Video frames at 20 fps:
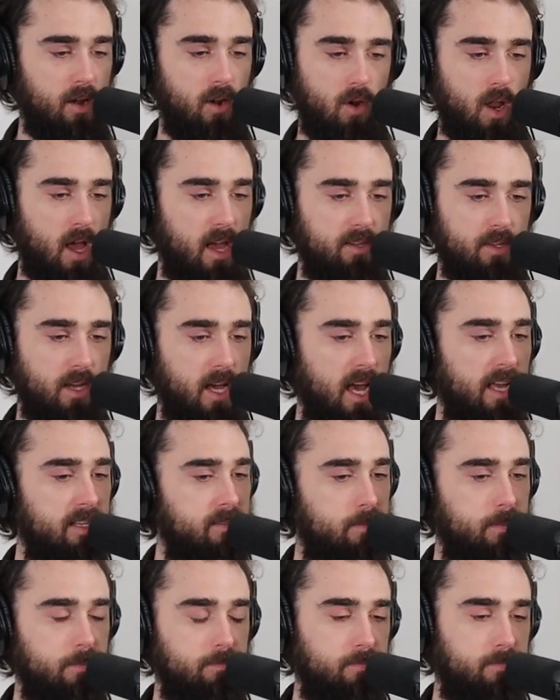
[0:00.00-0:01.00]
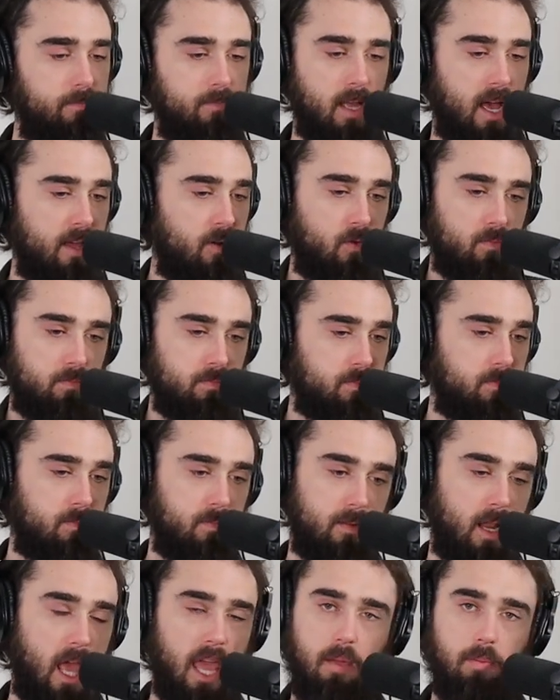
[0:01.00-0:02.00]
don't
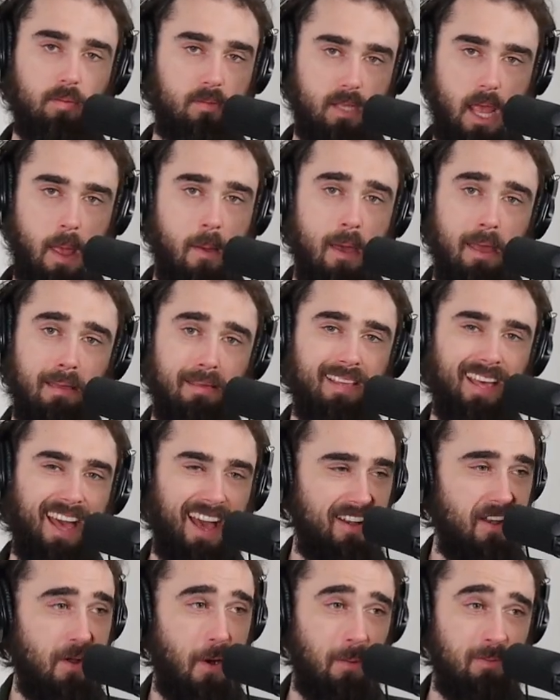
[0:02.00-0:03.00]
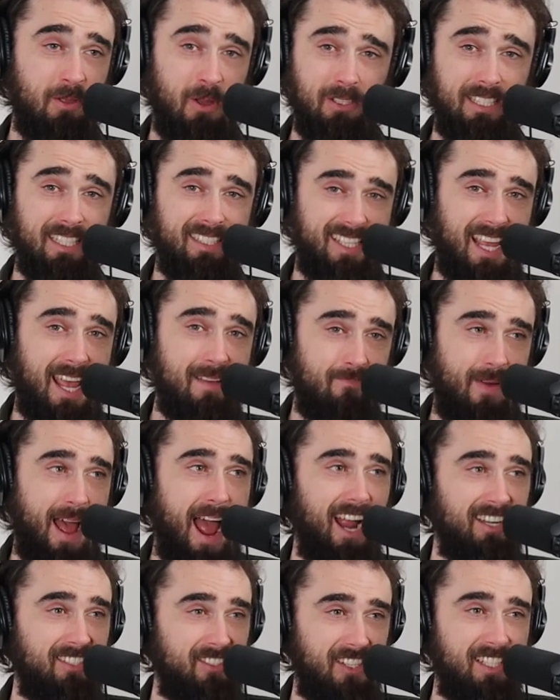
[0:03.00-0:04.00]
like I don't even St.
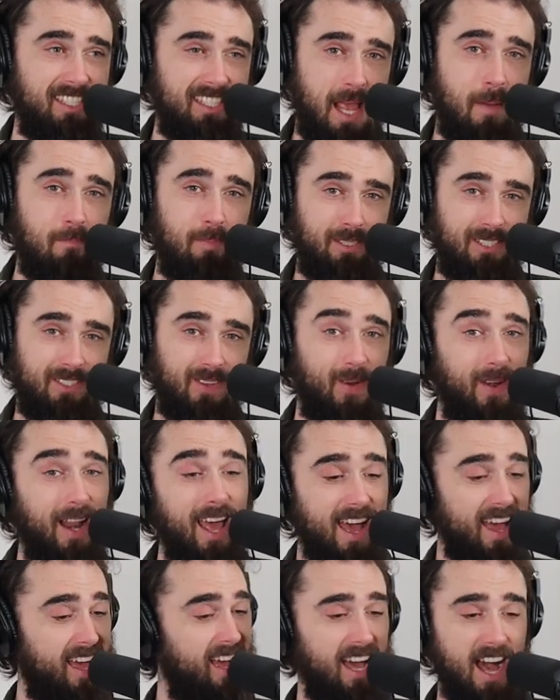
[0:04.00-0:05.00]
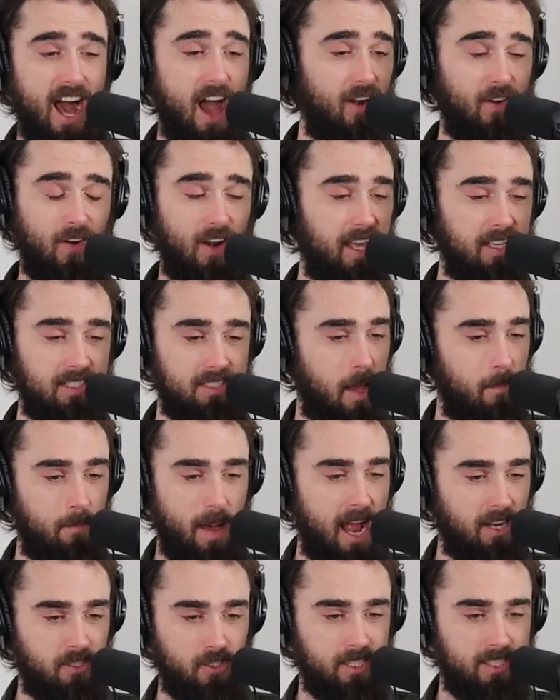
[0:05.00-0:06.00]
Patrick's episode. I don't like St.
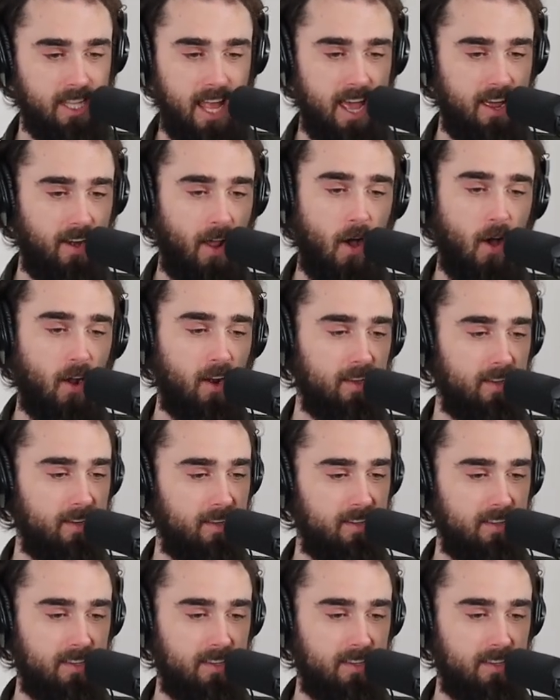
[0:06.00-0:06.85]
Patrick's Day at all.